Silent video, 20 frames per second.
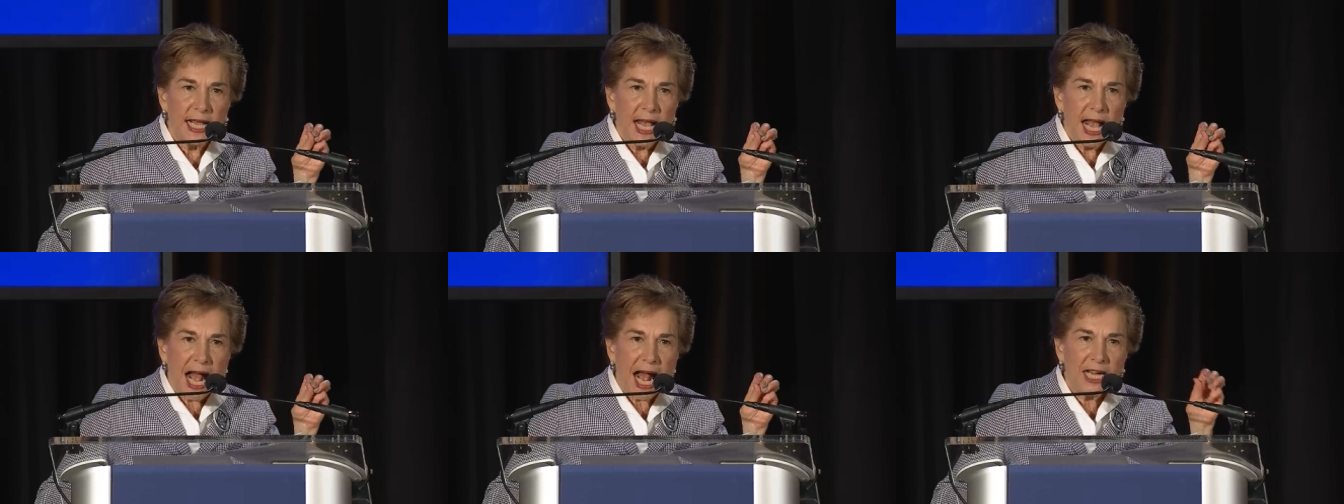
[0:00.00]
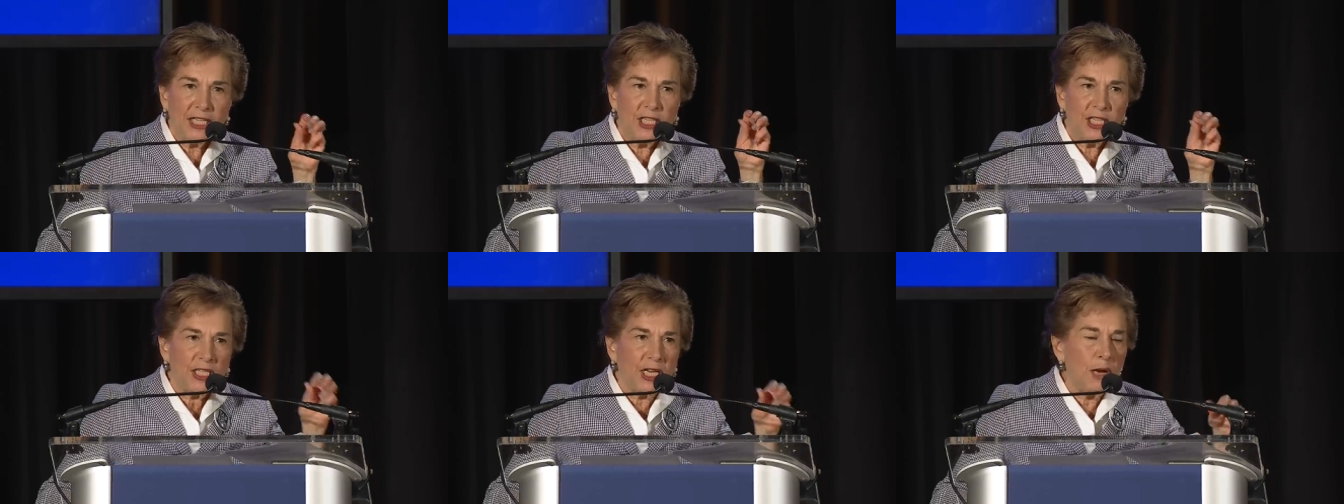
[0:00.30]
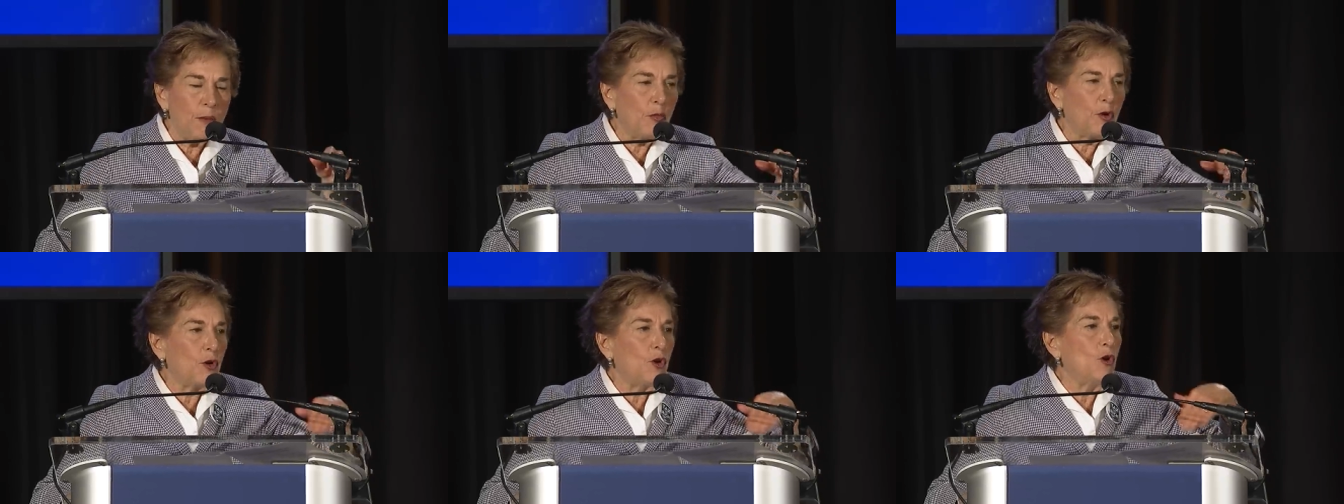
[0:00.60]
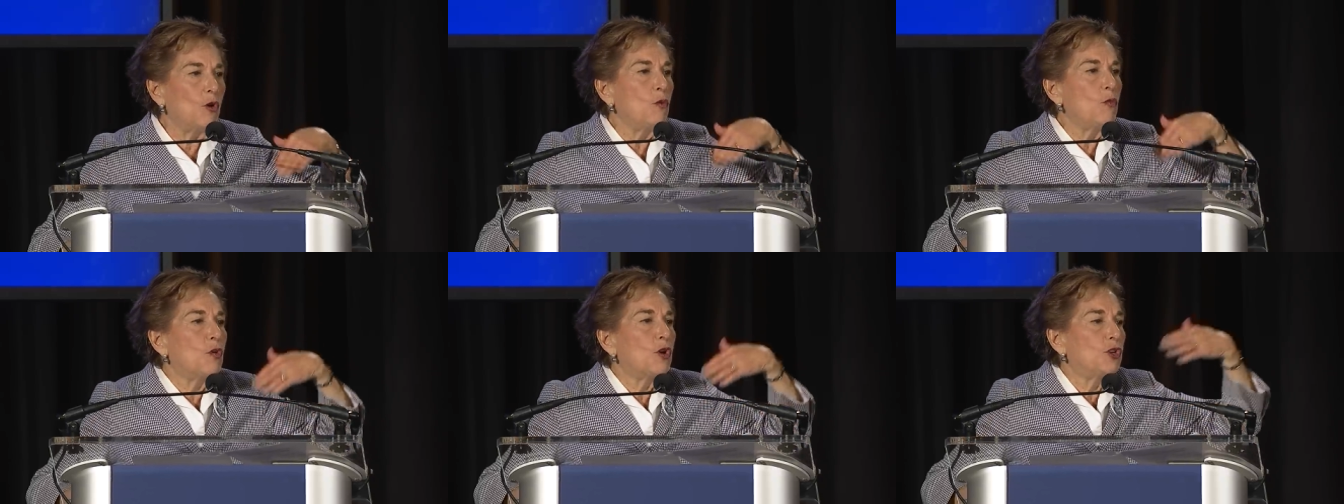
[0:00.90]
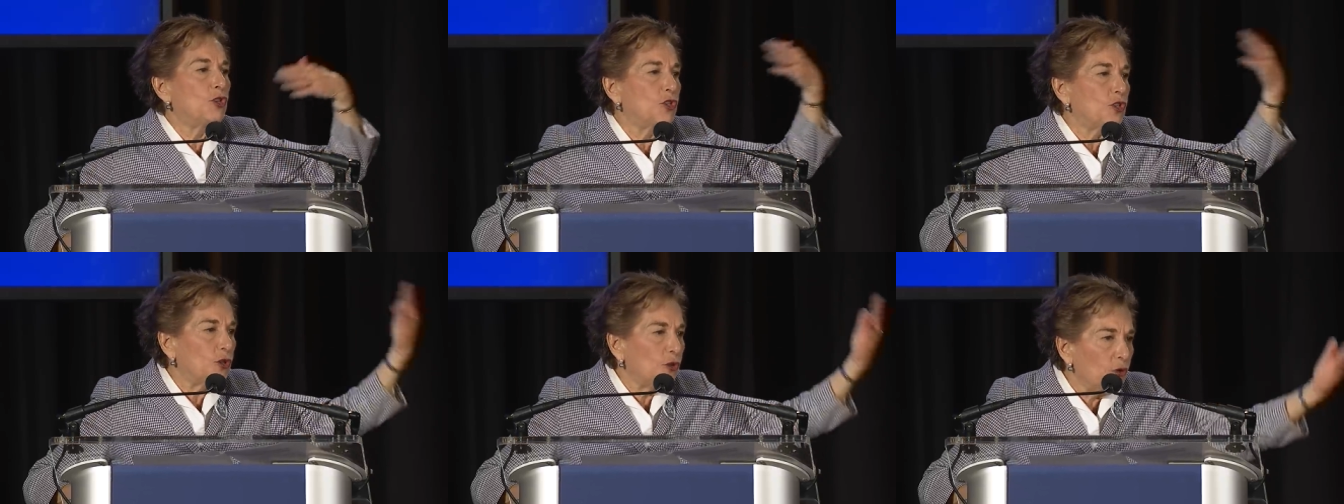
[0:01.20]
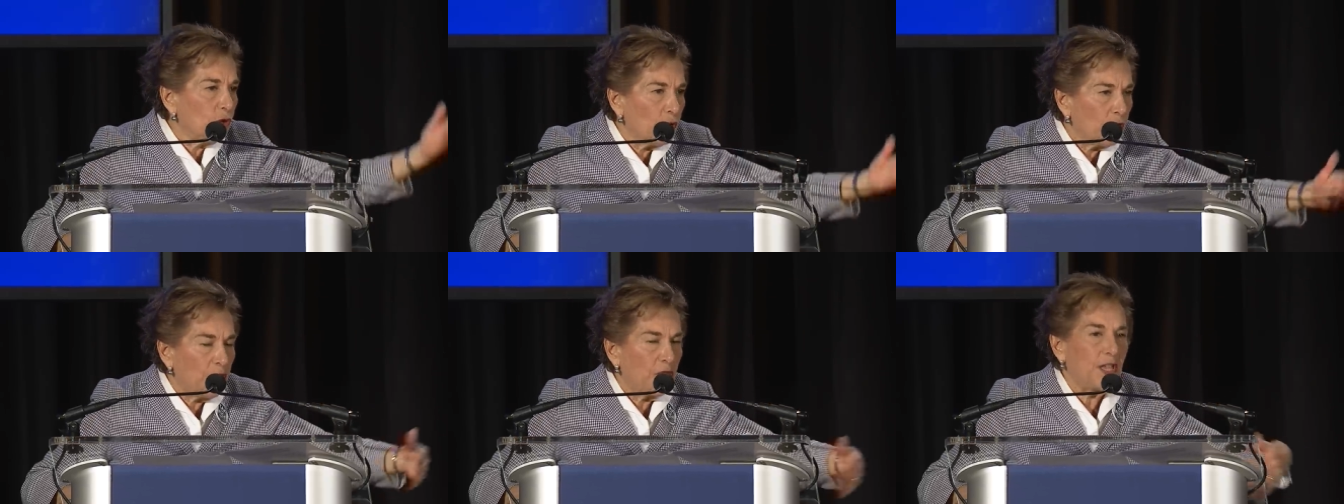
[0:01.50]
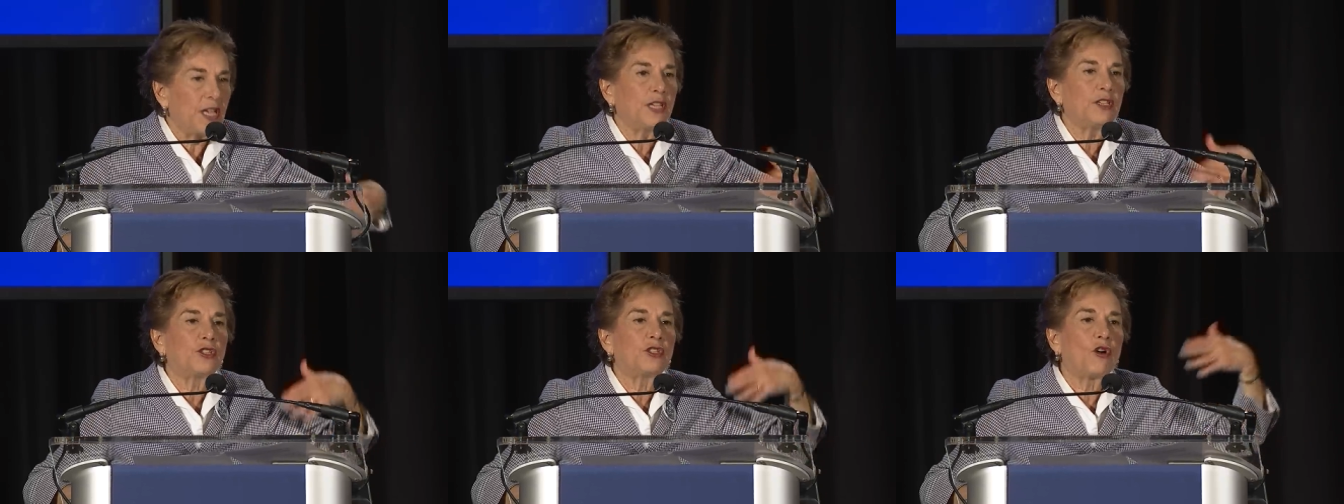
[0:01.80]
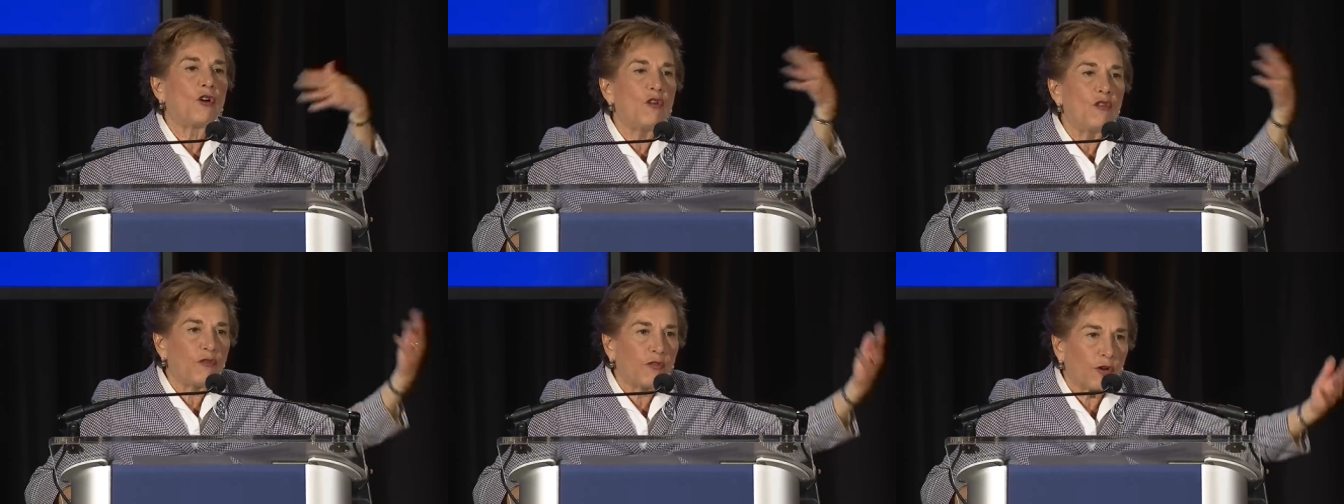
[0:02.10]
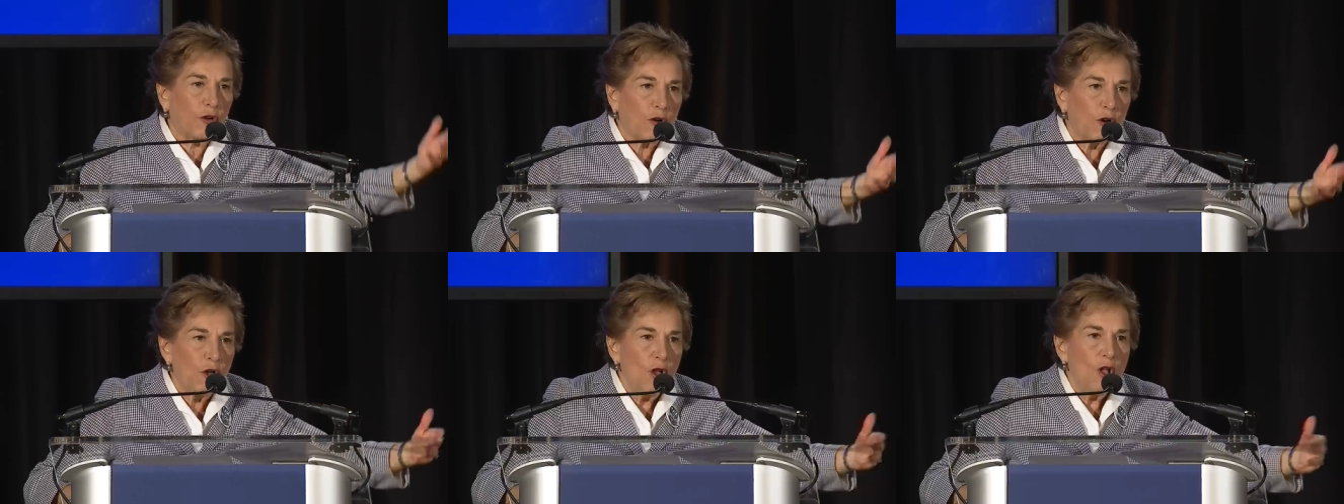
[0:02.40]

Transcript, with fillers: on someone who would turn things over,